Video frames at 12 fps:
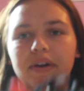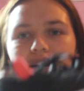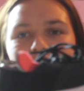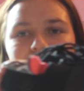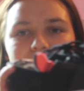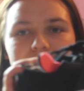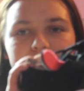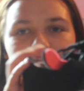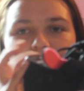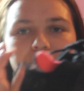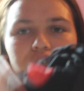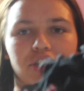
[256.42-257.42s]
was
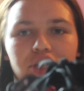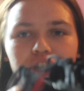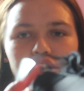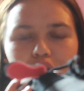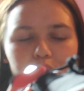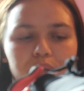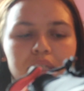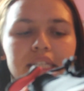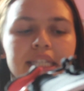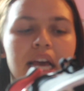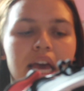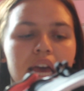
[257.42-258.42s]
these
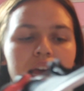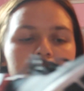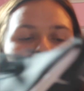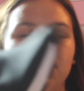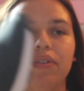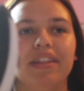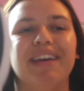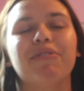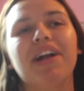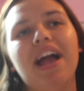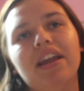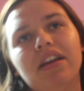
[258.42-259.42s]
shoes. So they
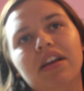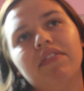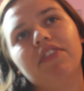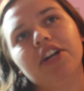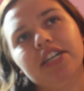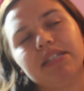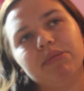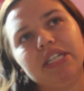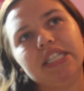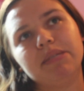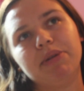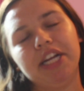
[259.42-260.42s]
were kind of for
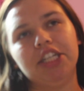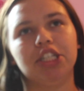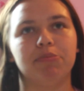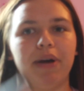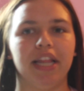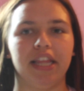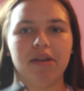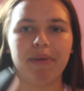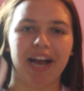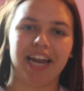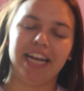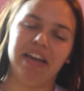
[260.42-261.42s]
Christmas, but I just bought them.
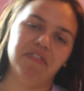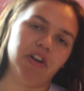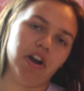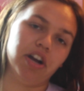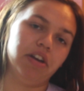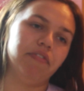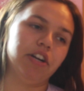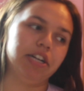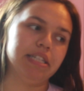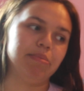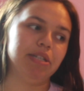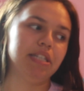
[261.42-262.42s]
I got a gift card for
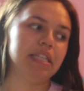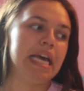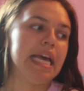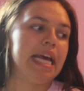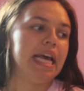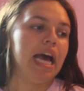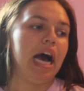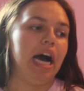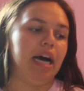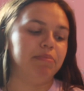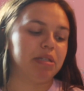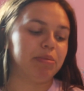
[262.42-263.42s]
Christmas
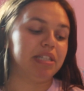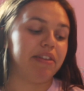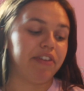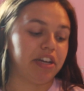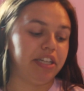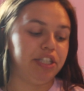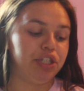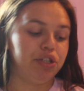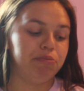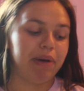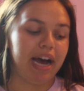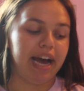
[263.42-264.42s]
specifically
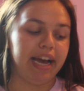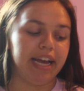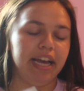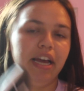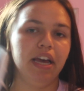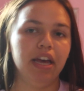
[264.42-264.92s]
to buy